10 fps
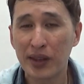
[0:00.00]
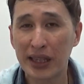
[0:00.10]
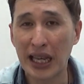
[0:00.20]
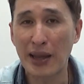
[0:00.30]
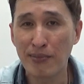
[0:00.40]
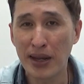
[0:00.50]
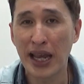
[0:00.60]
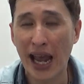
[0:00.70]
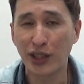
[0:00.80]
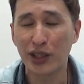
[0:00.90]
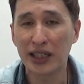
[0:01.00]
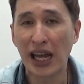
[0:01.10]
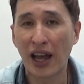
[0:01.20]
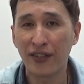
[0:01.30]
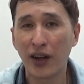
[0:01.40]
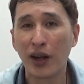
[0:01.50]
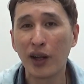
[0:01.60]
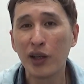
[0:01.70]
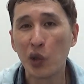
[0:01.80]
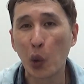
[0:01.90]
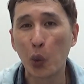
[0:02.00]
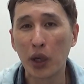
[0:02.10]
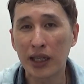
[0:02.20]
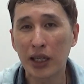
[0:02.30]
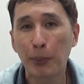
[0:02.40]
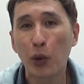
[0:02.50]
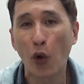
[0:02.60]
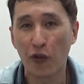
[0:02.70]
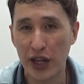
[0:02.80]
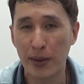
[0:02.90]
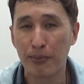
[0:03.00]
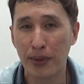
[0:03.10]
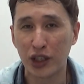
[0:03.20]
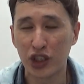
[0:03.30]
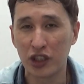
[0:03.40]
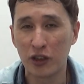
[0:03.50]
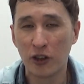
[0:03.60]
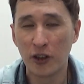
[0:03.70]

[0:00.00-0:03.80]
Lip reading: they may actually have a lower profit margin.